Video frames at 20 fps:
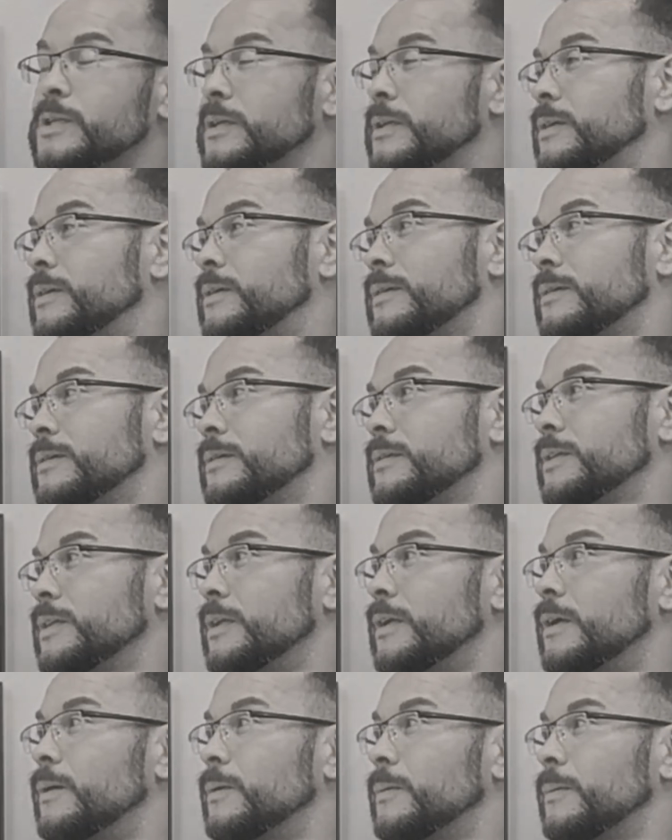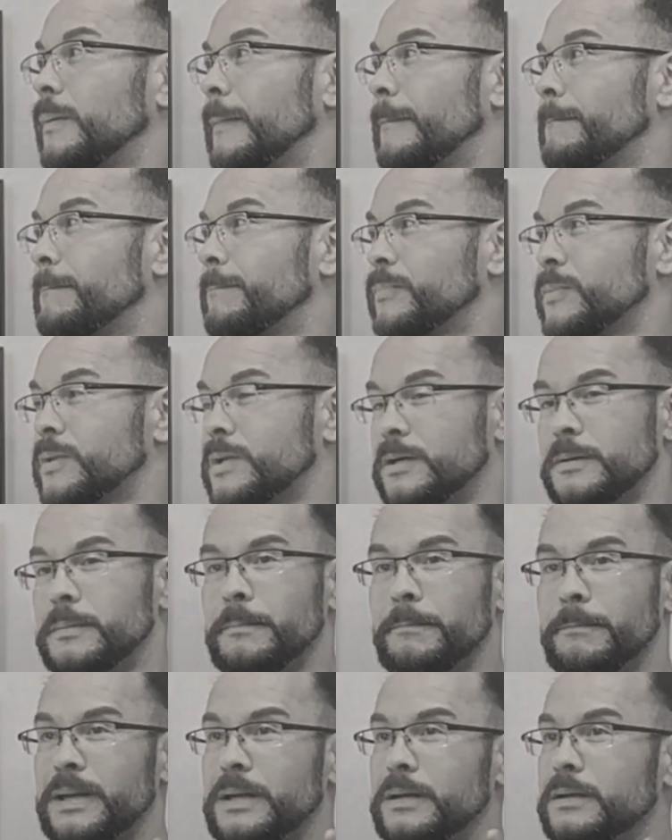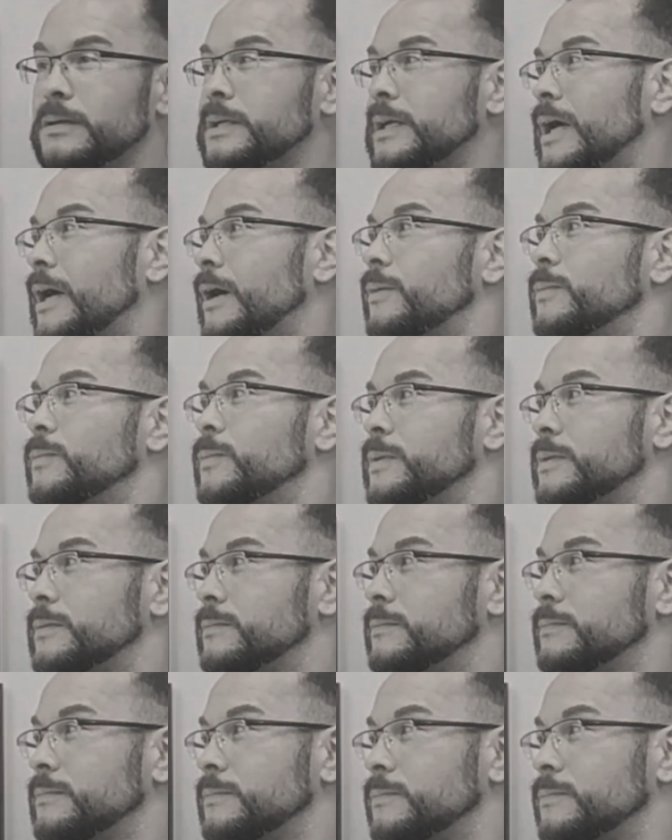gonna, come bail you out when